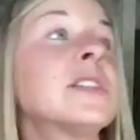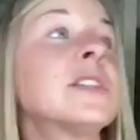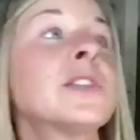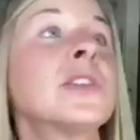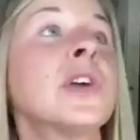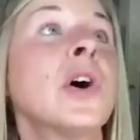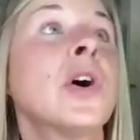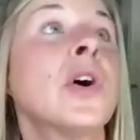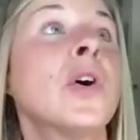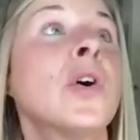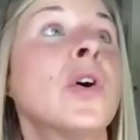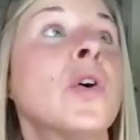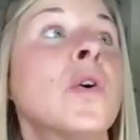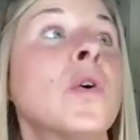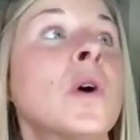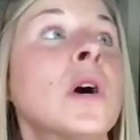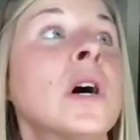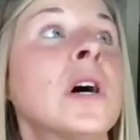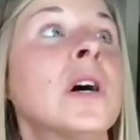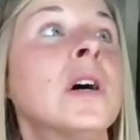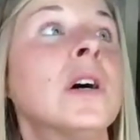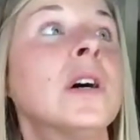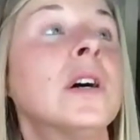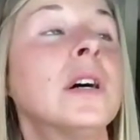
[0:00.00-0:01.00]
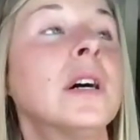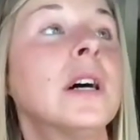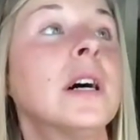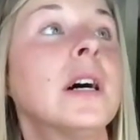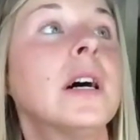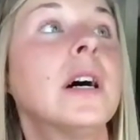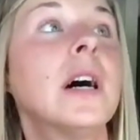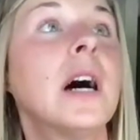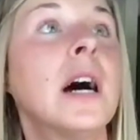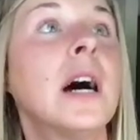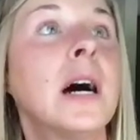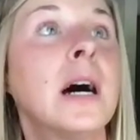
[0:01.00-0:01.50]
So
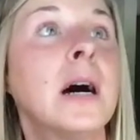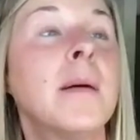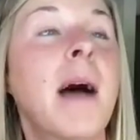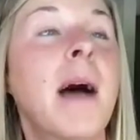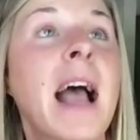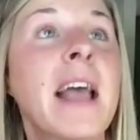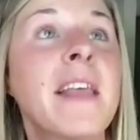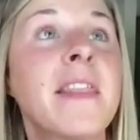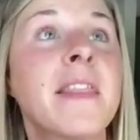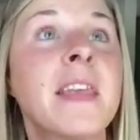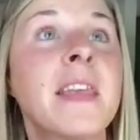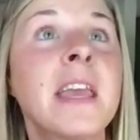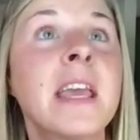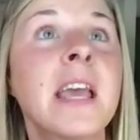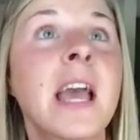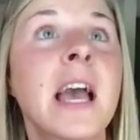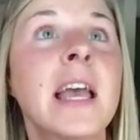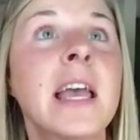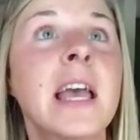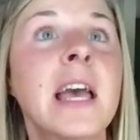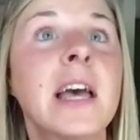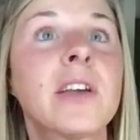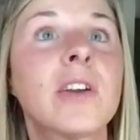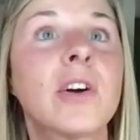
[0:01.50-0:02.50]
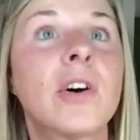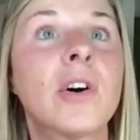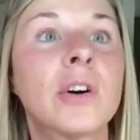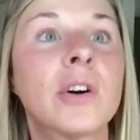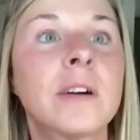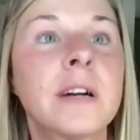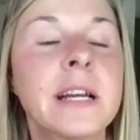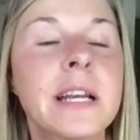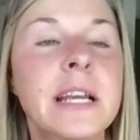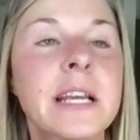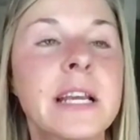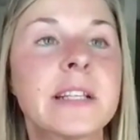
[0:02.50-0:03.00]
I think I had
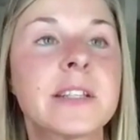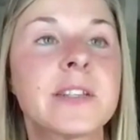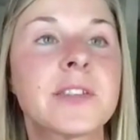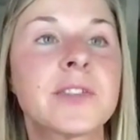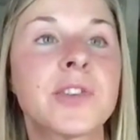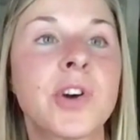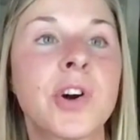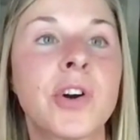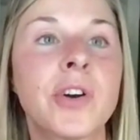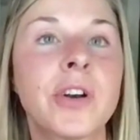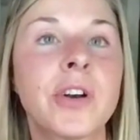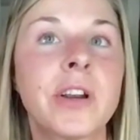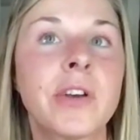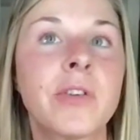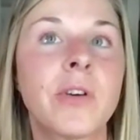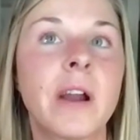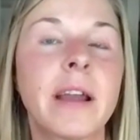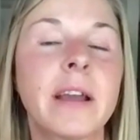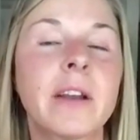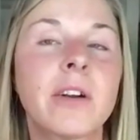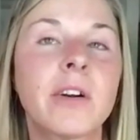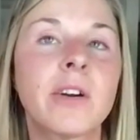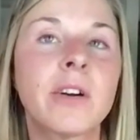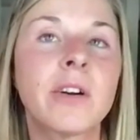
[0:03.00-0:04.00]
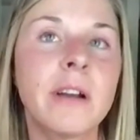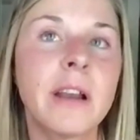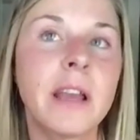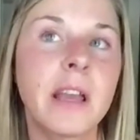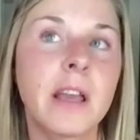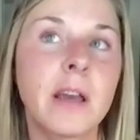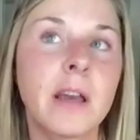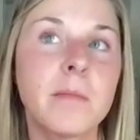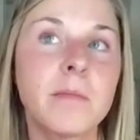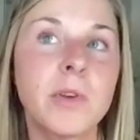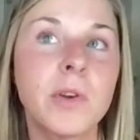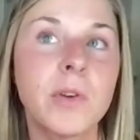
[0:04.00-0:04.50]
already started, or I had already
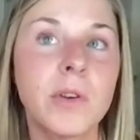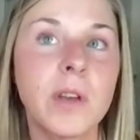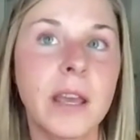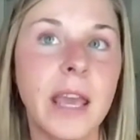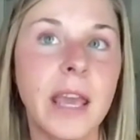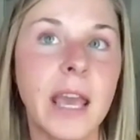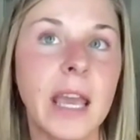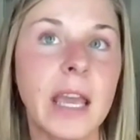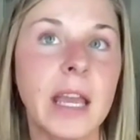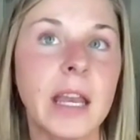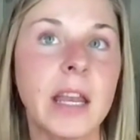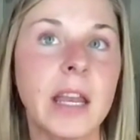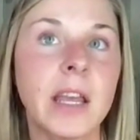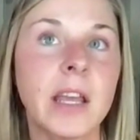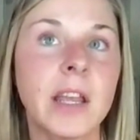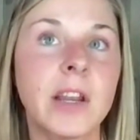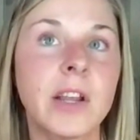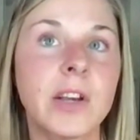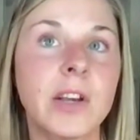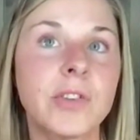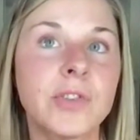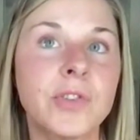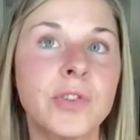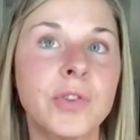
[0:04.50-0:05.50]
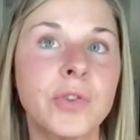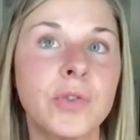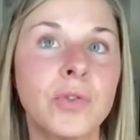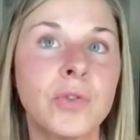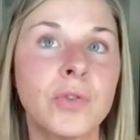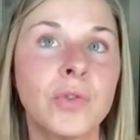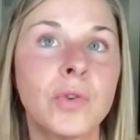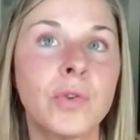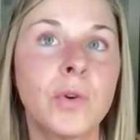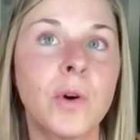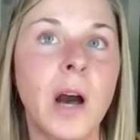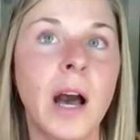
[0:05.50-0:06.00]
communicated
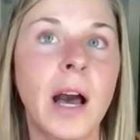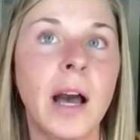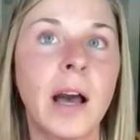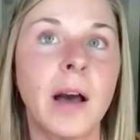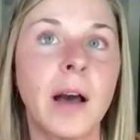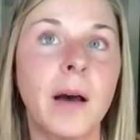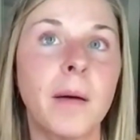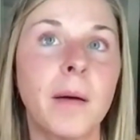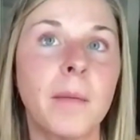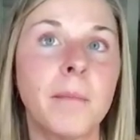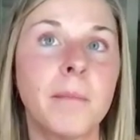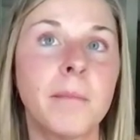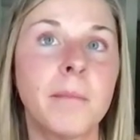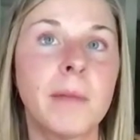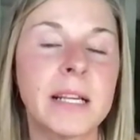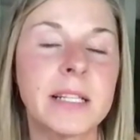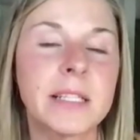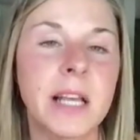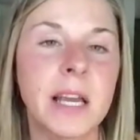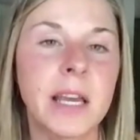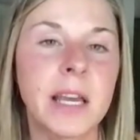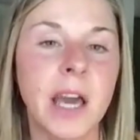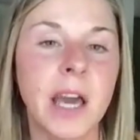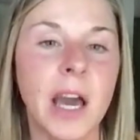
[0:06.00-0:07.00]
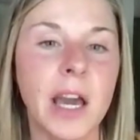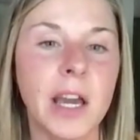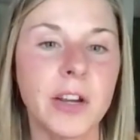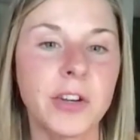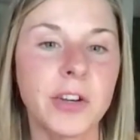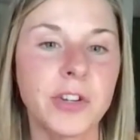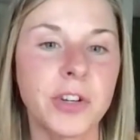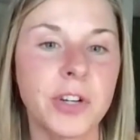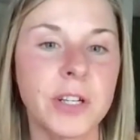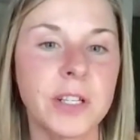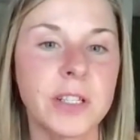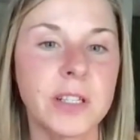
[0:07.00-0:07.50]
to my
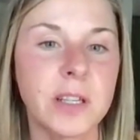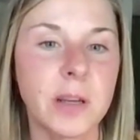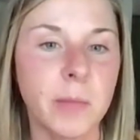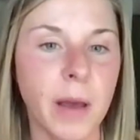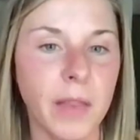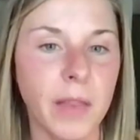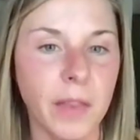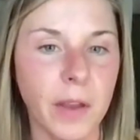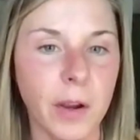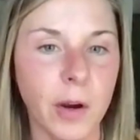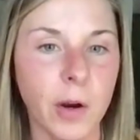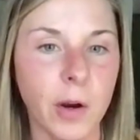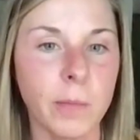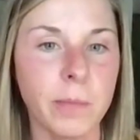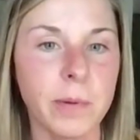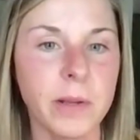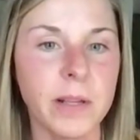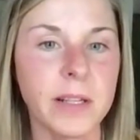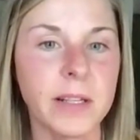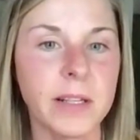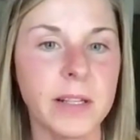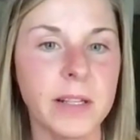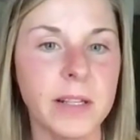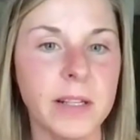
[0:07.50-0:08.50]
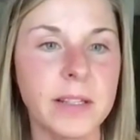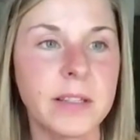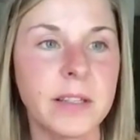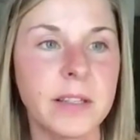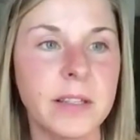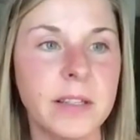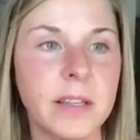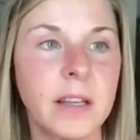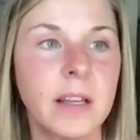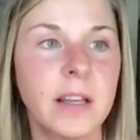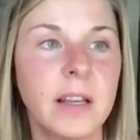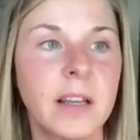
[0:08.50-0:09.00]
psychiatrist and my
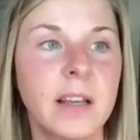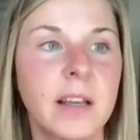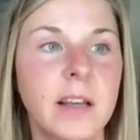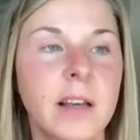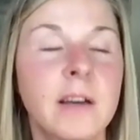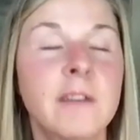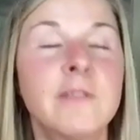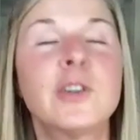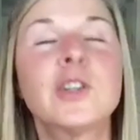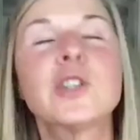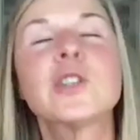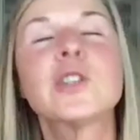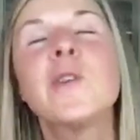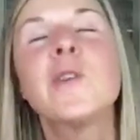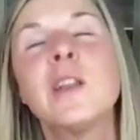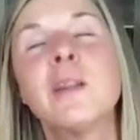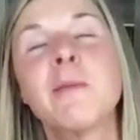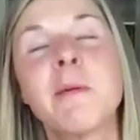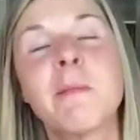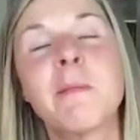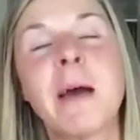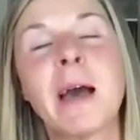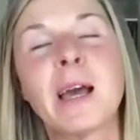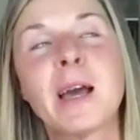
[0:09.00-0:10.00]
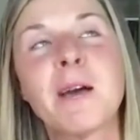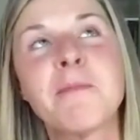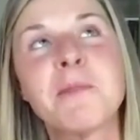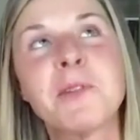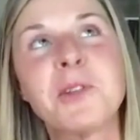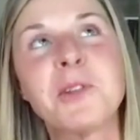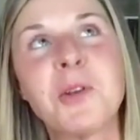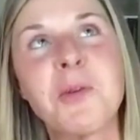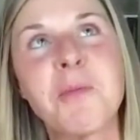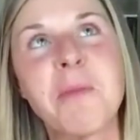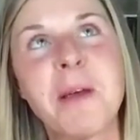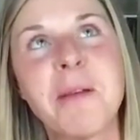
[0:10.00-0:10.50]
therapist. First of all, let me back up a
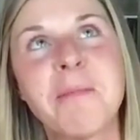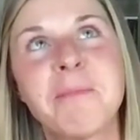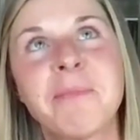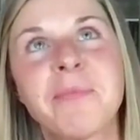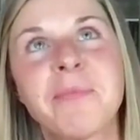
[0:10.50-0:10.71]
little bit.